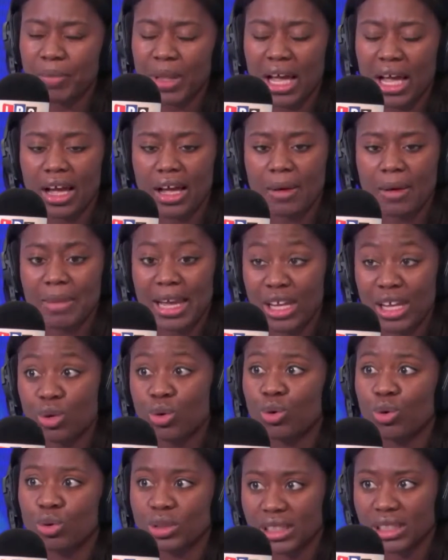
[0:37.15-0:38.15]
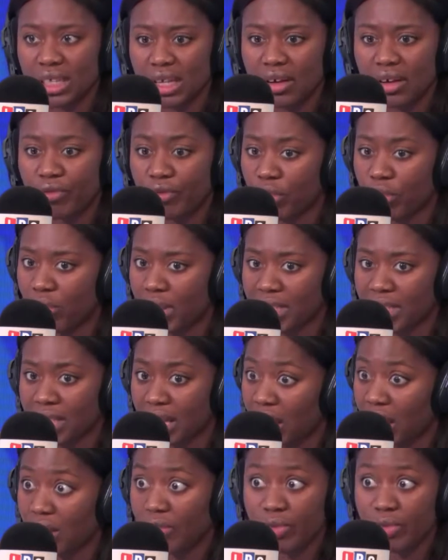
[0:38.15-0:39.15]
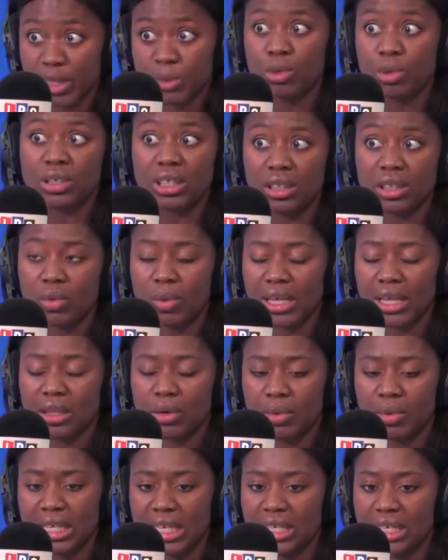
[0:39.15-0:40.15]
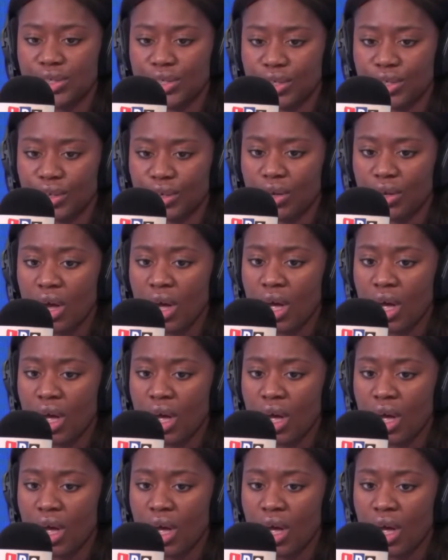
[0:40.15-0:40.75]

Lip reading: in order for us to kind of respond in the way that we need to.